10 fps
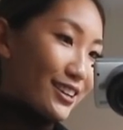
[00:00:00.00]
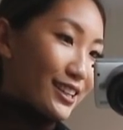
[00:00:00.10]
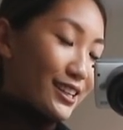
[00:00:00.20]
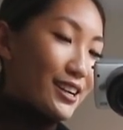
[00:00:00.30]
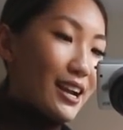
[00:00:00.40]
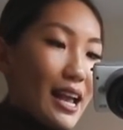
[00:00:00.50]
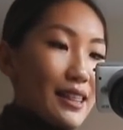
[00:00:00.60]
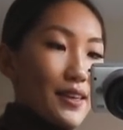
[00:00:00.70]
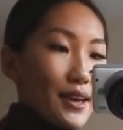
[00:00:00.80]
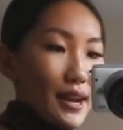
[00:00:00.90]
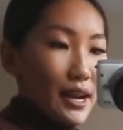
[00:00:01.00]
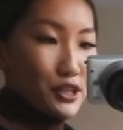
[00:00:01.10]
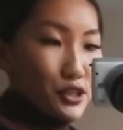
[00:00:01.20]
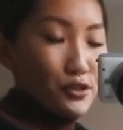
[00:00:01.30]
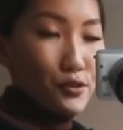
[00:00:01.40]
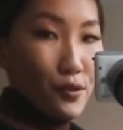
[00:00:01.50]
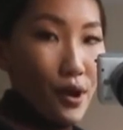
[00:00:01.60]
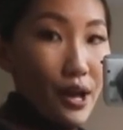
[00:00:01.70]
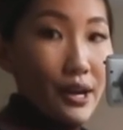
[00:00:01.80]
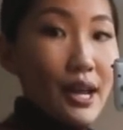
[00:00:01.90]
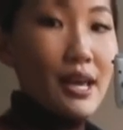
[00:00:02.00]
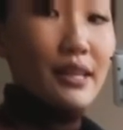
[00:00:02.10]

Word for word: color. And then I just threw on